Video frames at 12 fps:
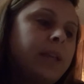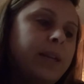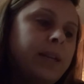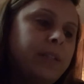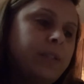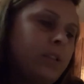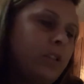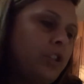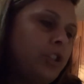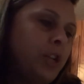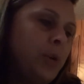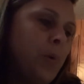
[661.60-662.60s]
hits the
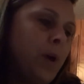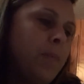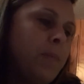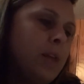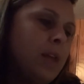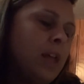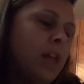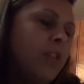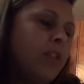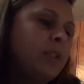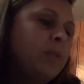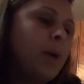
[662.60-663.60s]
sheet web,
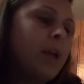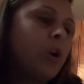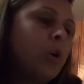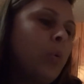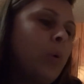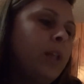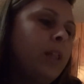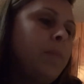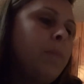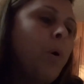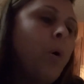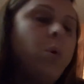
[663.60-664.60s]
the spider quickly
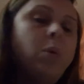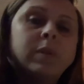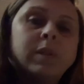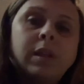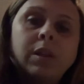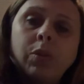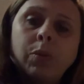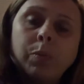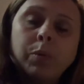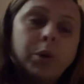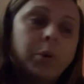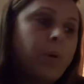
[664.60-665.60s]
pulls it
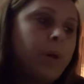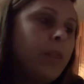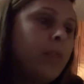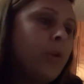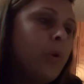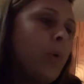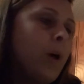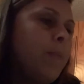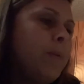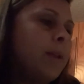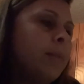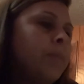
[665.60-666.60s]
through the
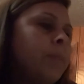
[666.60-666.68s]
webbing.